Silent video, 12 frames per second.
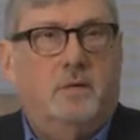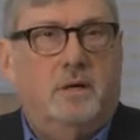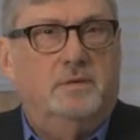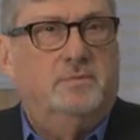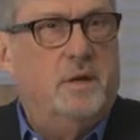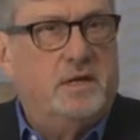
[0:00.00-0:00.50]
We're
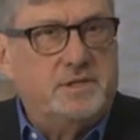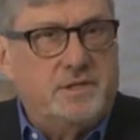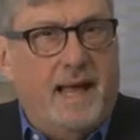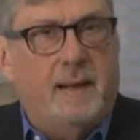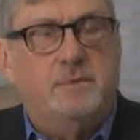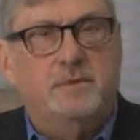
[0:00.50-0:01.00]
going to
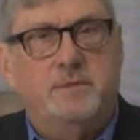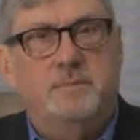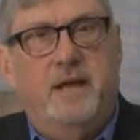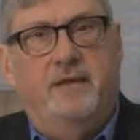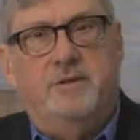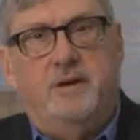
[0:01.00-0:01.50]
establish
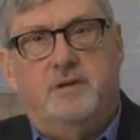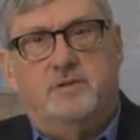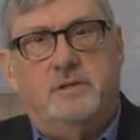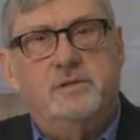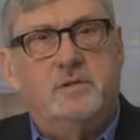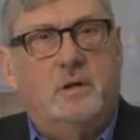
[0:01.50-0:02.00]
some
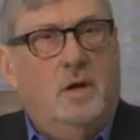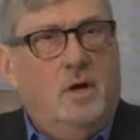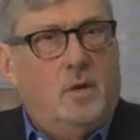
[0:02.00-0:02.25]
definitions.